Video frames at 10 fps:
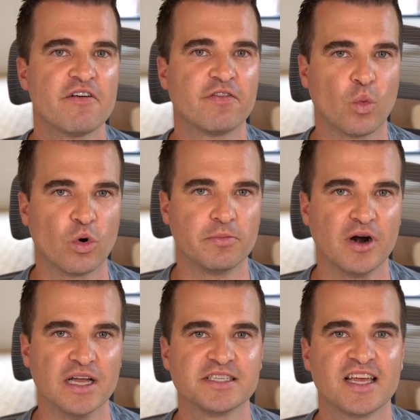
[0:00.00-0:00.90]
for
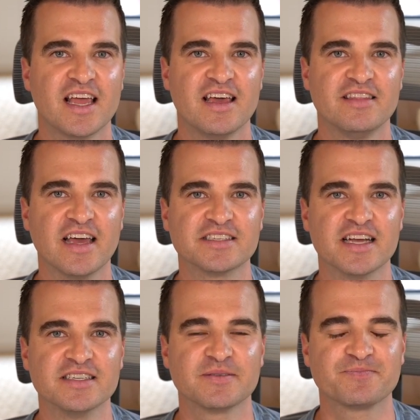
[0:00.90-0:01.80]
WordPress.
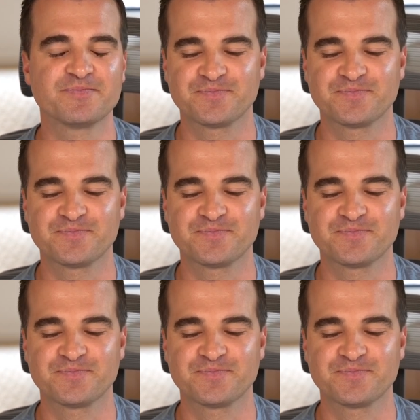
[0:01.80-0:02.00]
Thanks, guys.